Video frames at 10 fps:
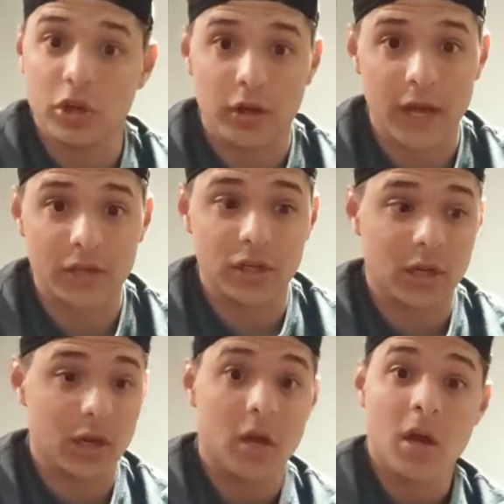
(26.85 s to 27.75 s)
You're
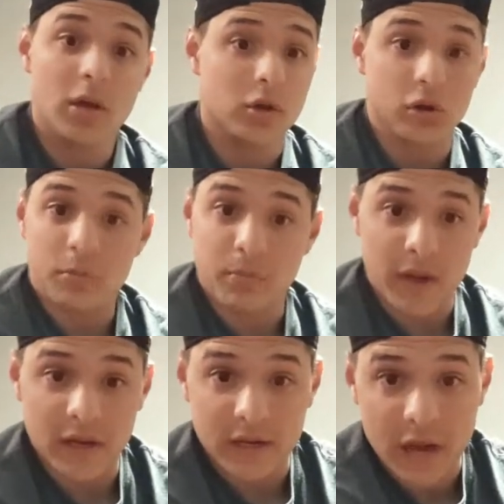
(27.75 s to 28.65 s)
catching, you're
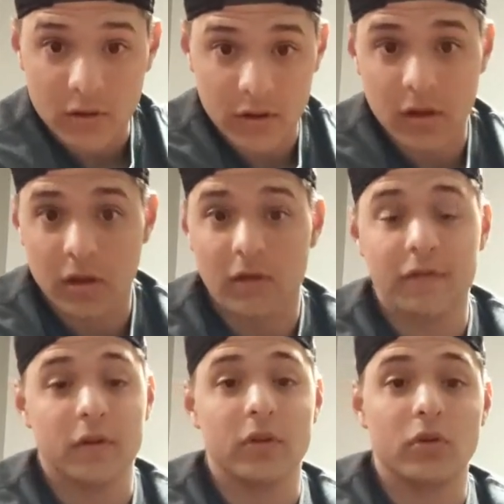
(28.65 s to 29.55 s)
bending down to
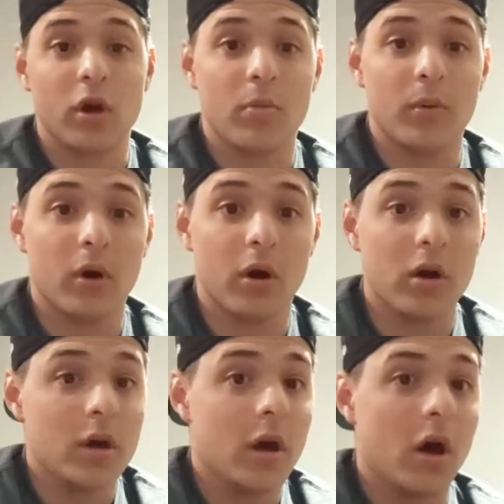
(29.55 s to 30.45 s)
feel the ground
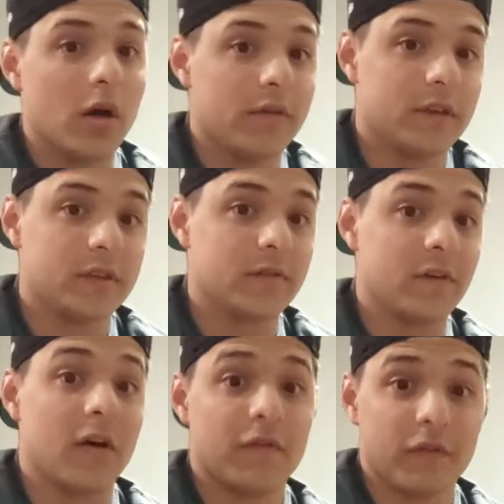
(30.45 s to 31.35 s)
ball. All of these
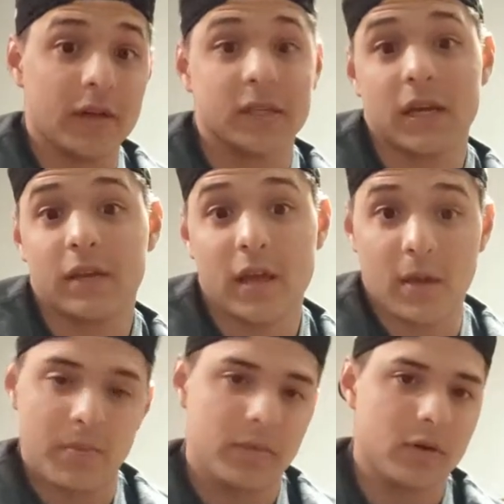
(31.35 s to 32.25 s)
involve flexing at the
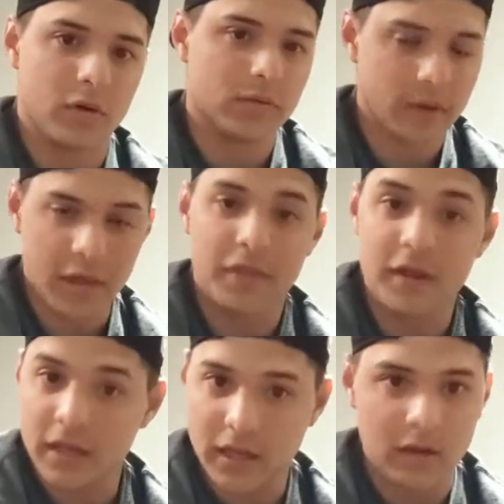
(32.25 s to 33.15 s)
hip, you know, at
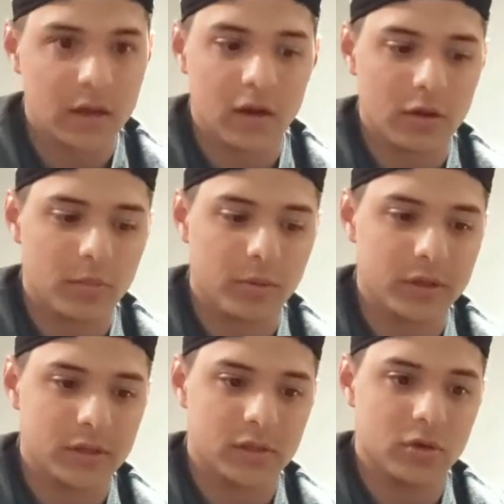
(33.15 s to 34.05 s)
the knee and other
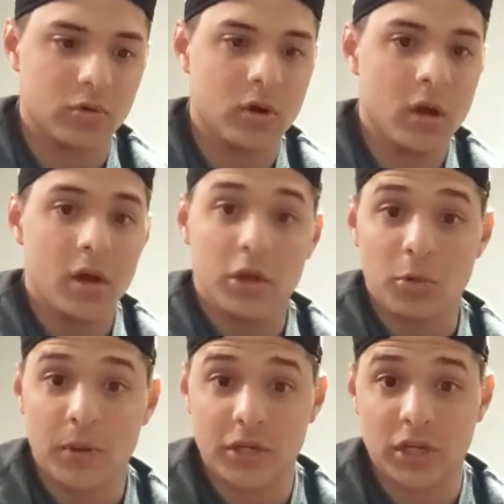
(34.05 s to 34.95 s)
places too.
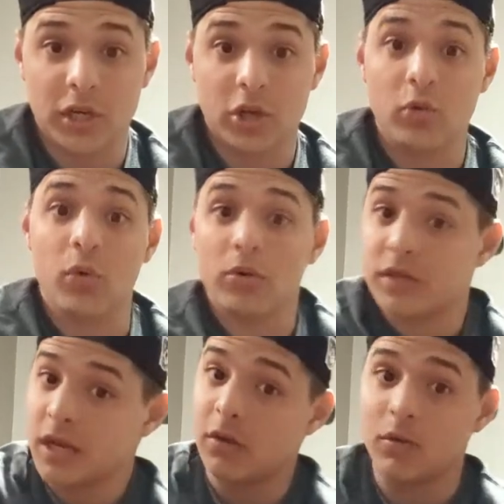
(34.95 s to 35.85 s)
You're pitching, you're
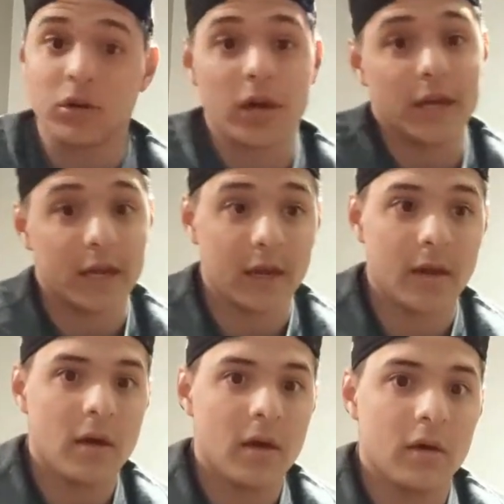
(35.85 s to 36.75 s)
rotating when you're hitting.